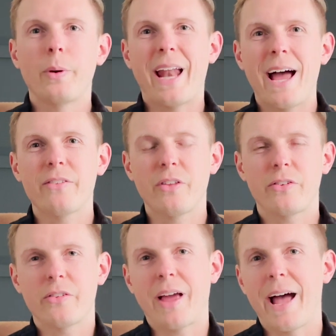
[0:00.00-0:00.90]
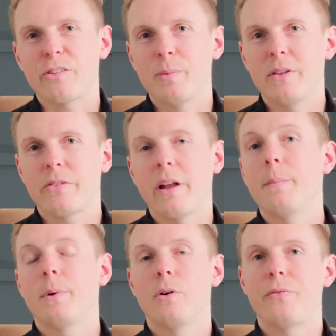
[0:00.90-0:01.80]
it has this attachment,
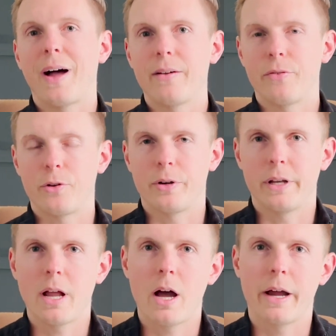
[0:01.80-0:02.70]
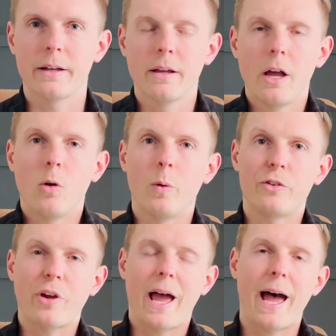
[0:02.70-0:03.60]
Senate Bill 539,
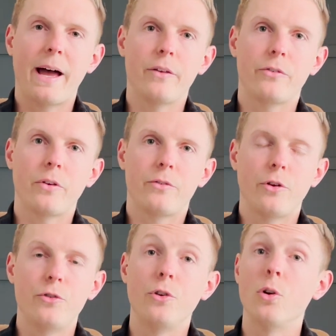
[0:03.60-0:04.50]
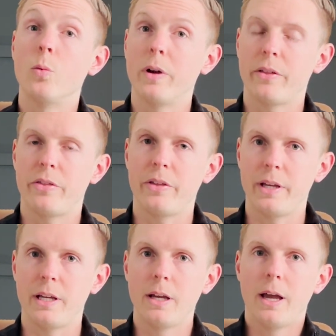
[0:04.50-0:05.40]
which has to do with
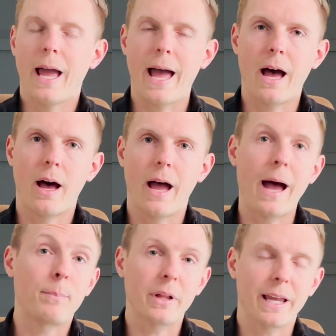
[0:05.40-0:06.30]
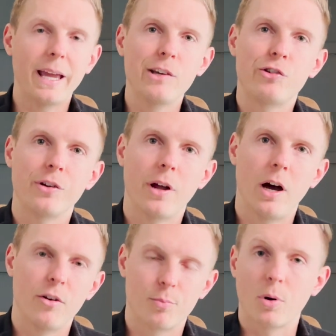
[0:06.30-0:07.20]
the application
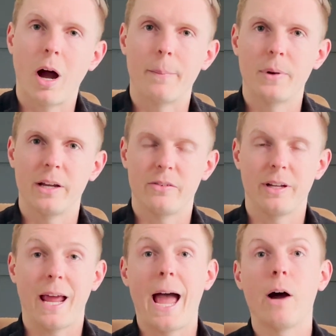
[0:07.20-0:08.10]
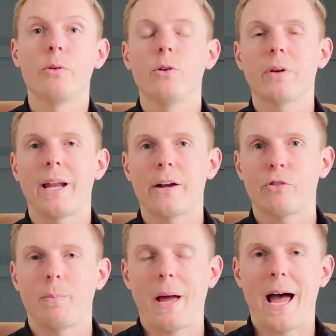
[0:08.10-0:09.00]
of Prop 19, how you can
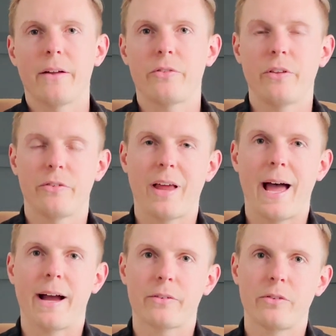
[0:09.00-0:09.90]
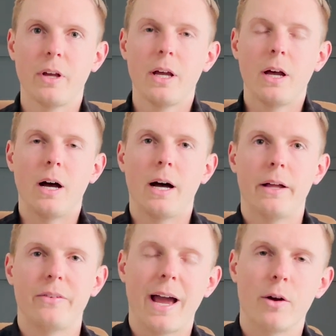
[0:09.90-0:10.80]
actually pass this tax
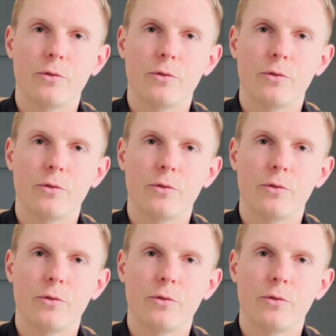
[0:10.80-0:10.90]
down